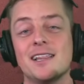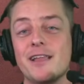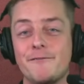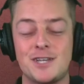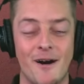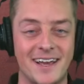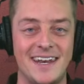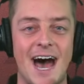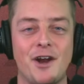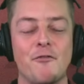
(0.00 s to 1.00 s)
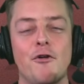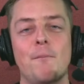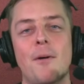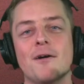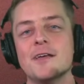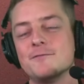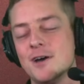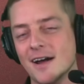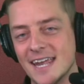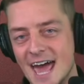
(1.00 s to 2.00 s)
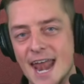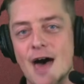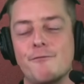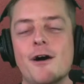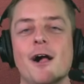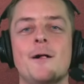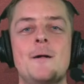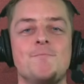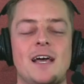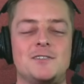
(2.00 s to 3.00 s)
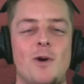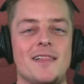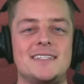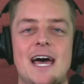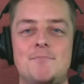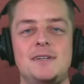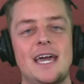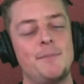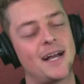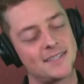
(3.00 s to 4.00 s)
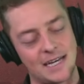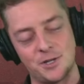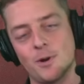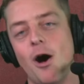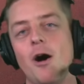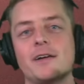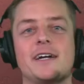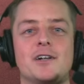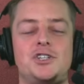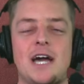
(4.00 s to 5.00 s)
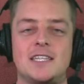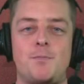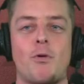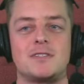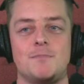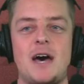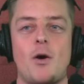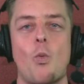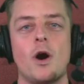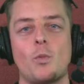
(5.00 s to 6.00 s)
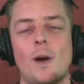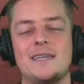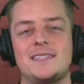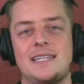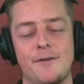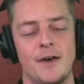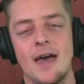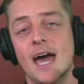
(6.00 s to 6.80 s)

Love talking Niner football, love talking NFL, as well as NBA, because I do it all here at Chat Sports. I'm not a one-way stiff.